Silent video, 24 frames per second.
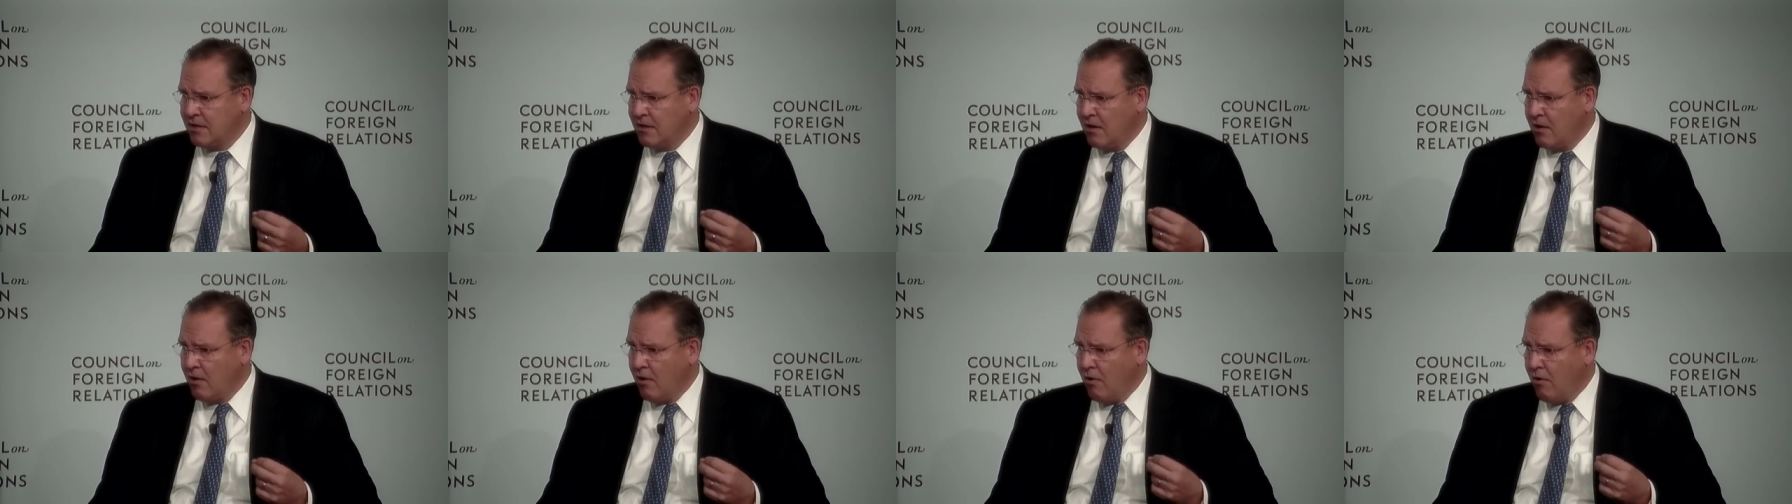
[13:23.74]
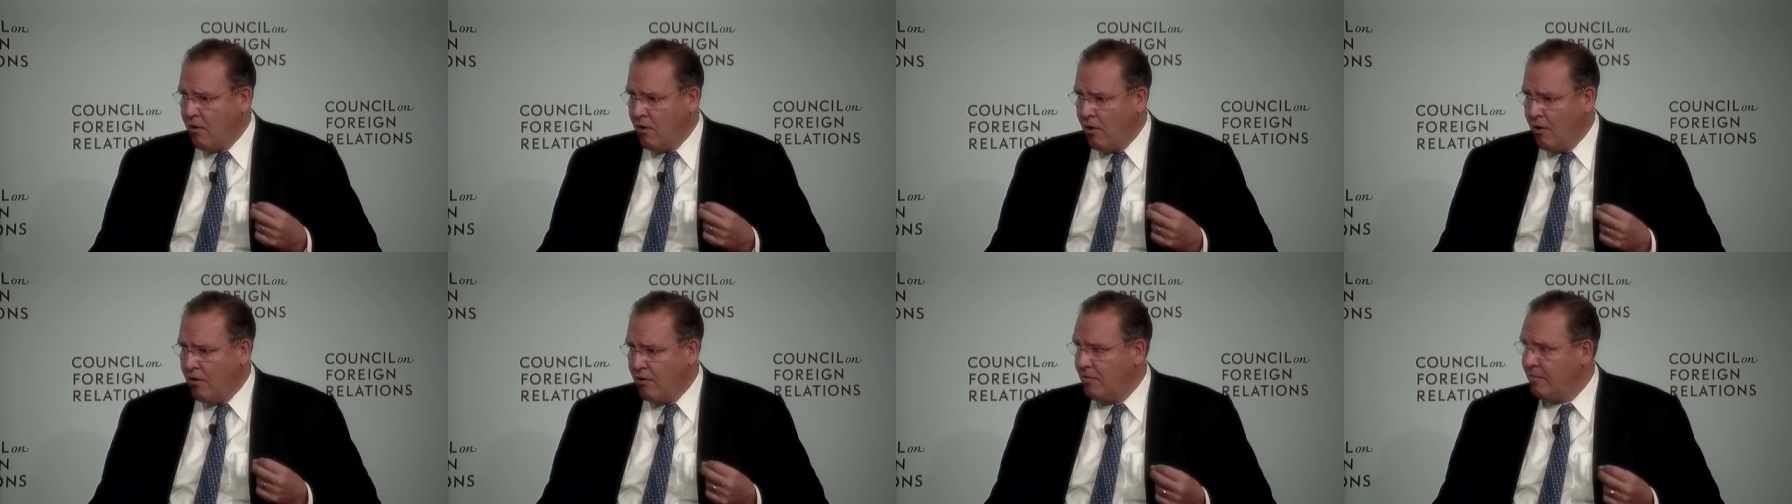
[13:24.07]
Yeah, I
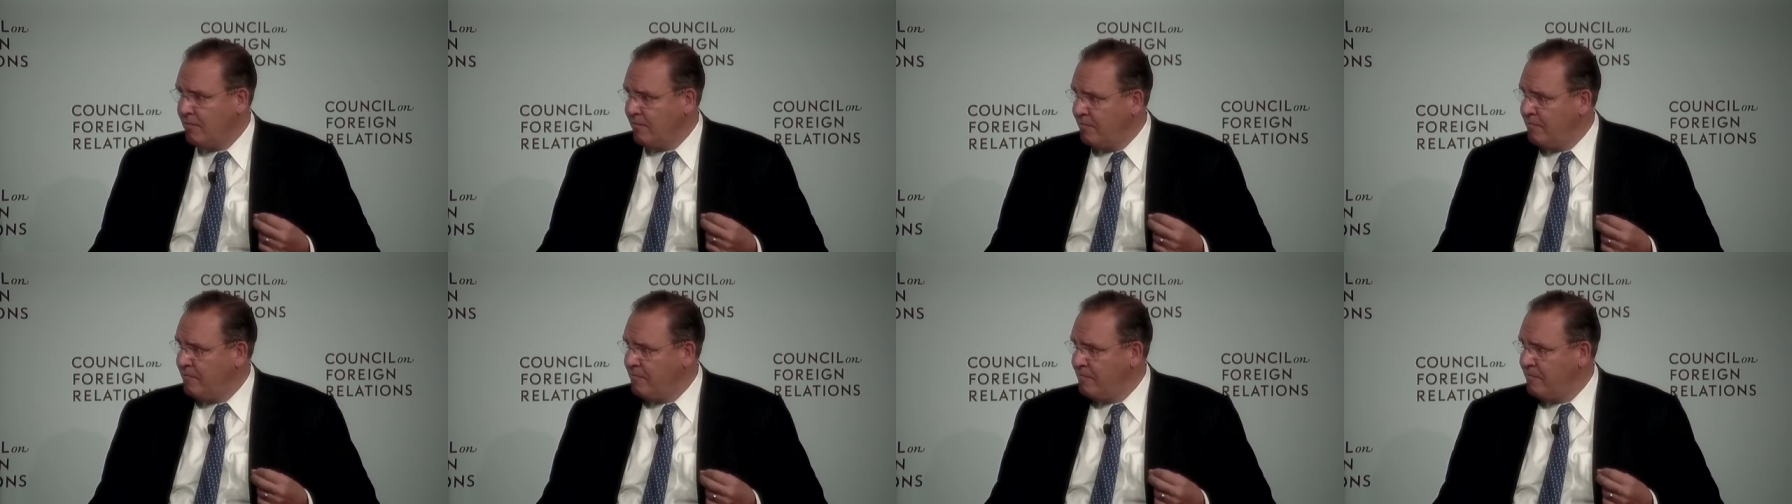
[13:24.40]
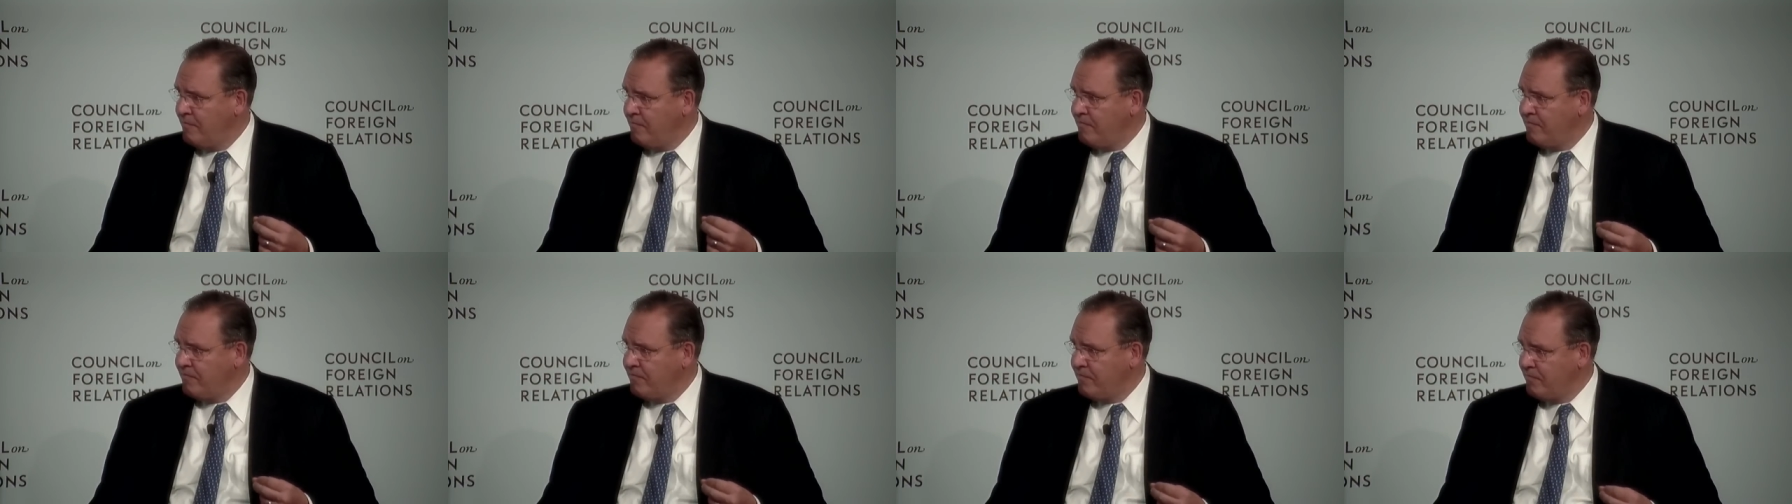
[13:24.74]
really want to
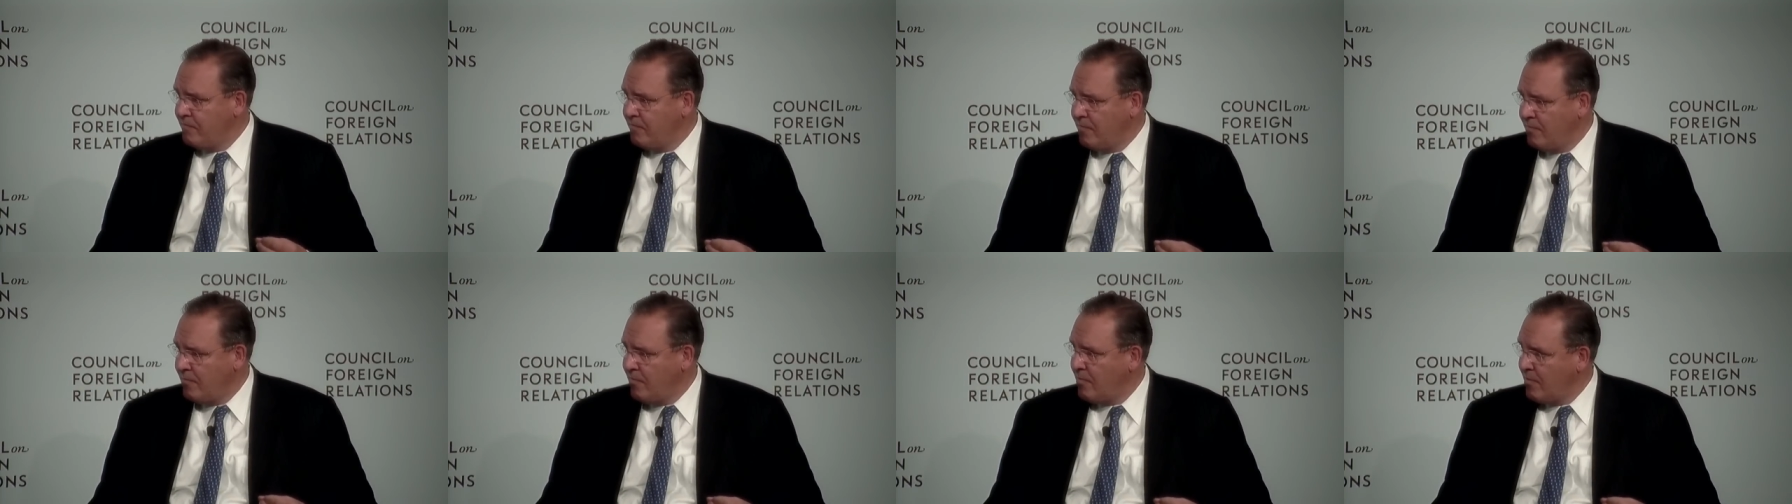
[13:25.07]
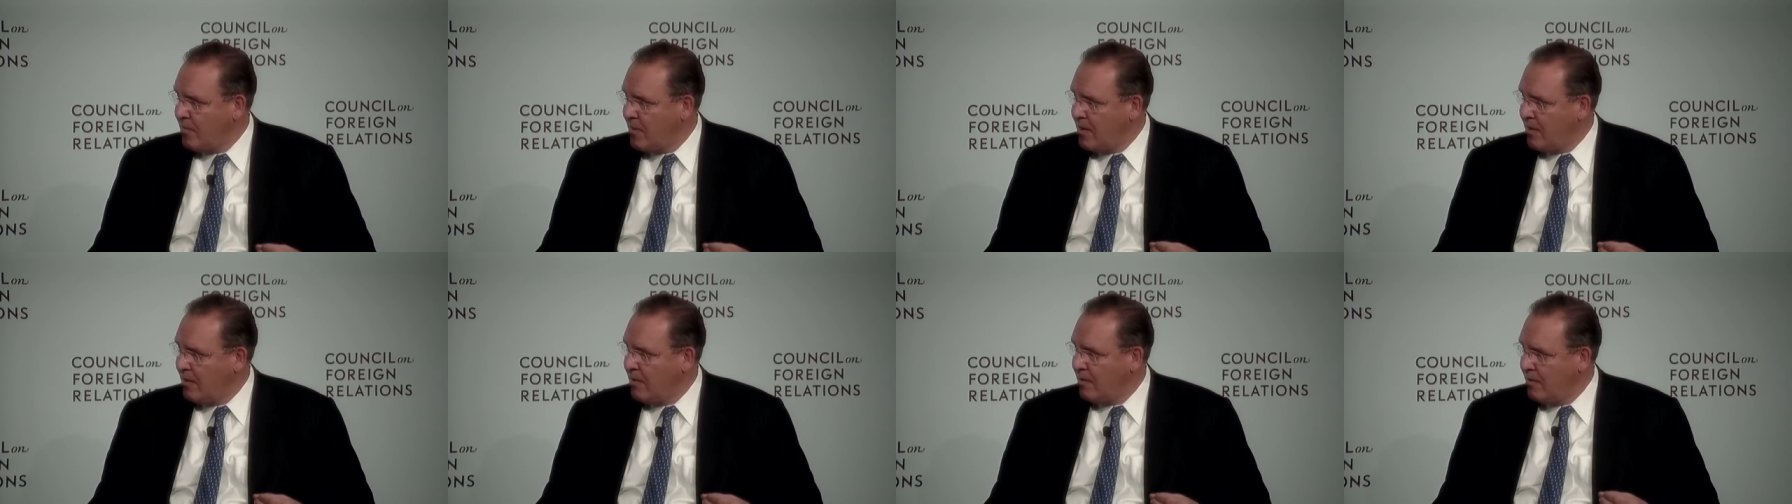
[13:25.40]
dig into that
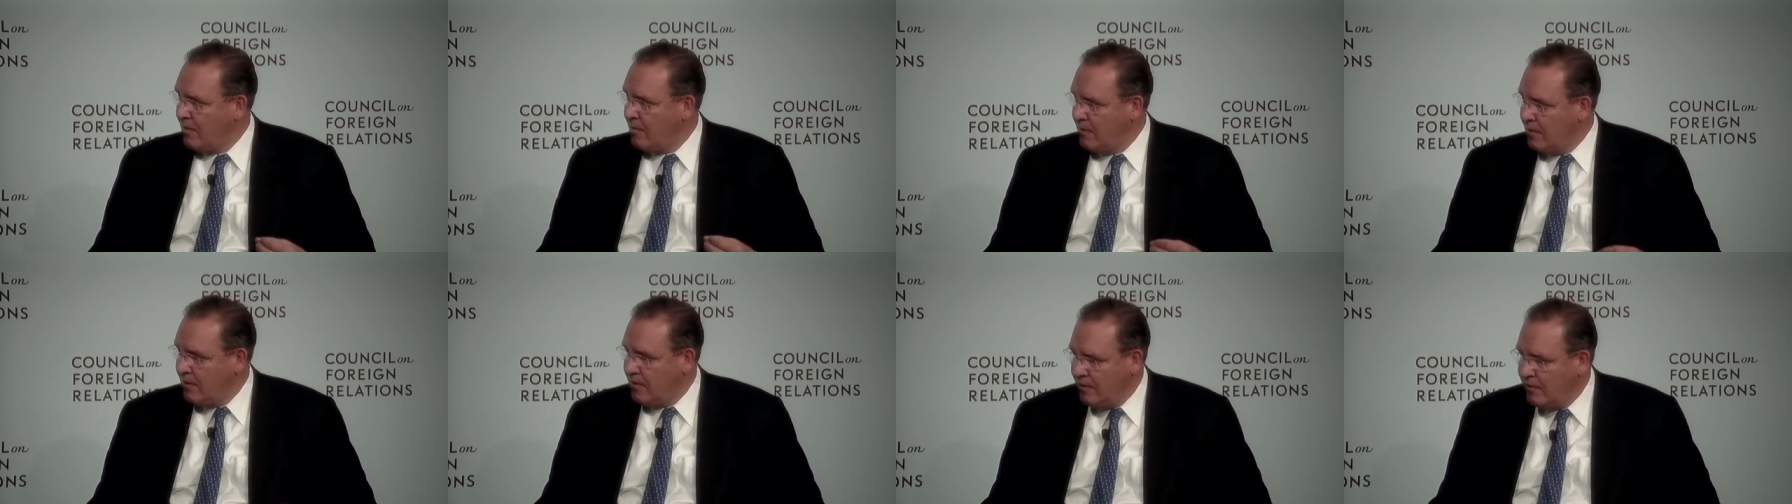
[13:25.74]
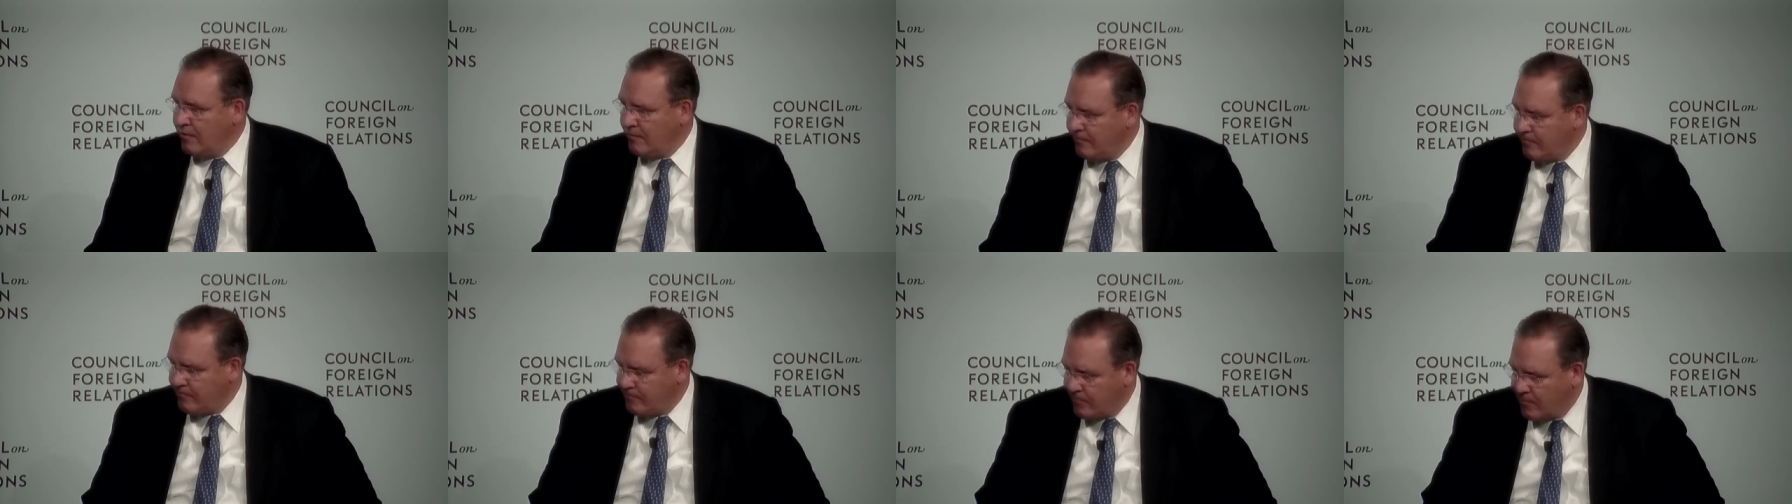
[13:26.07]
program later, because
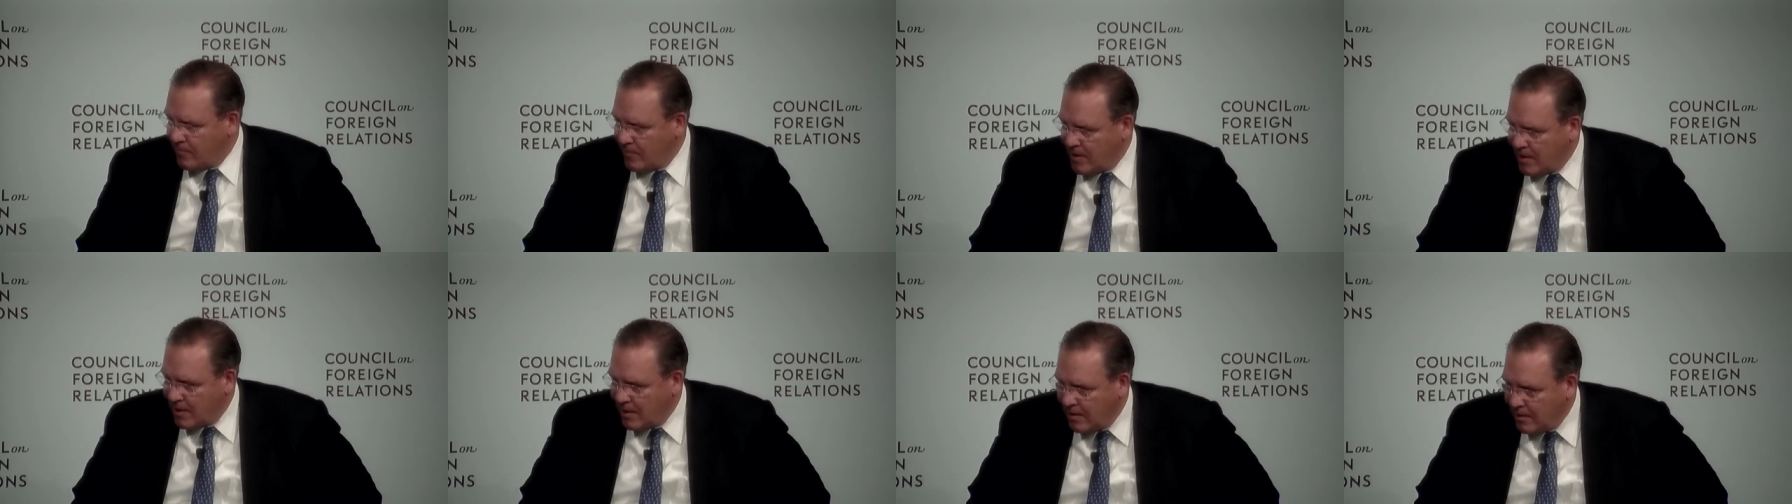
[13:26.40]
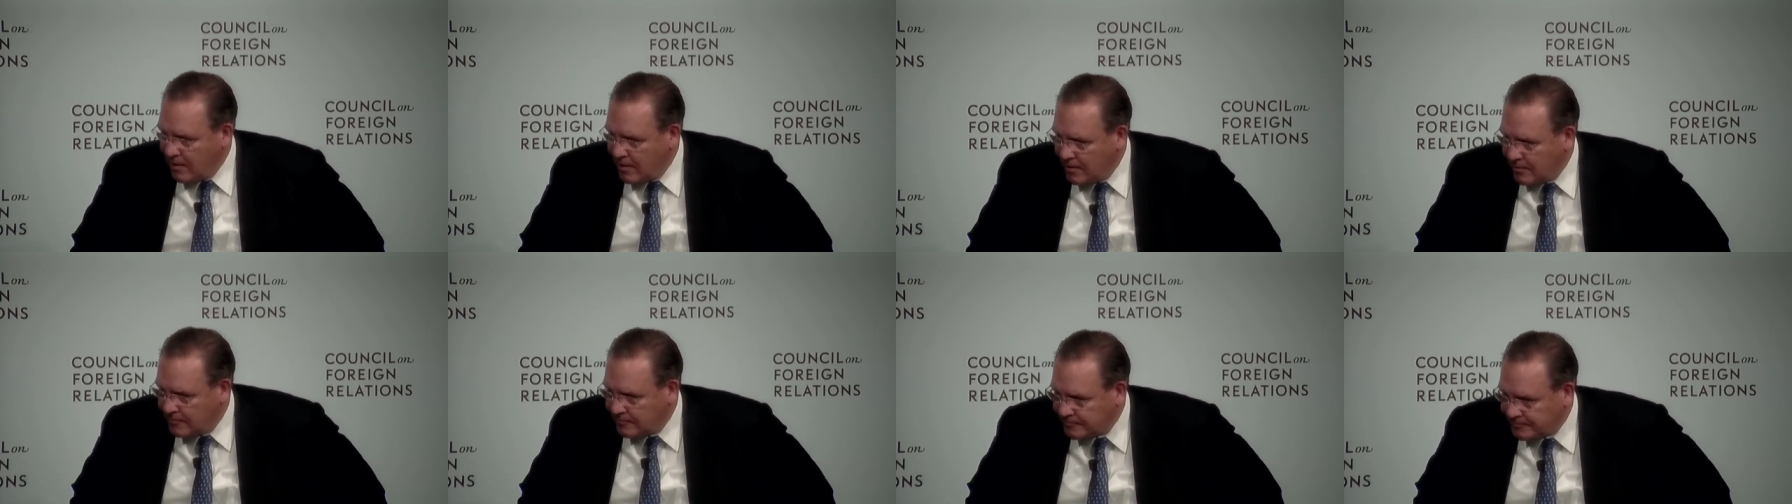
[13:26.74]
that's, that's a
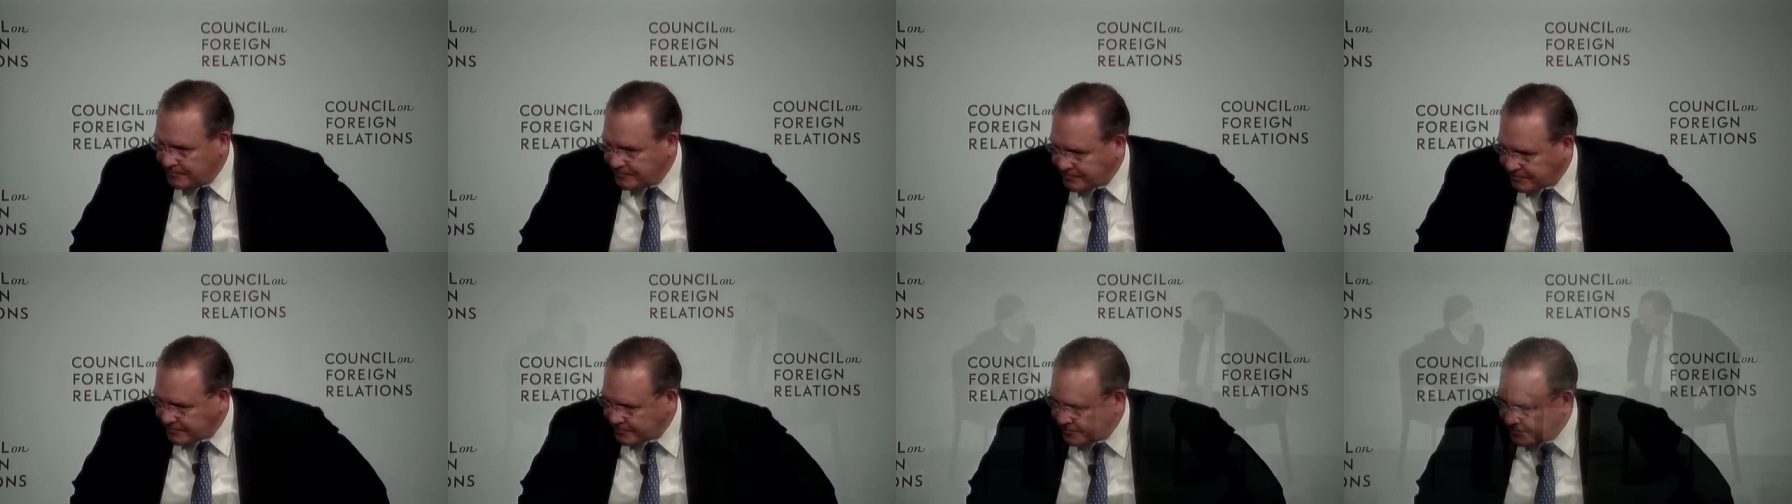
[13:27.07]
really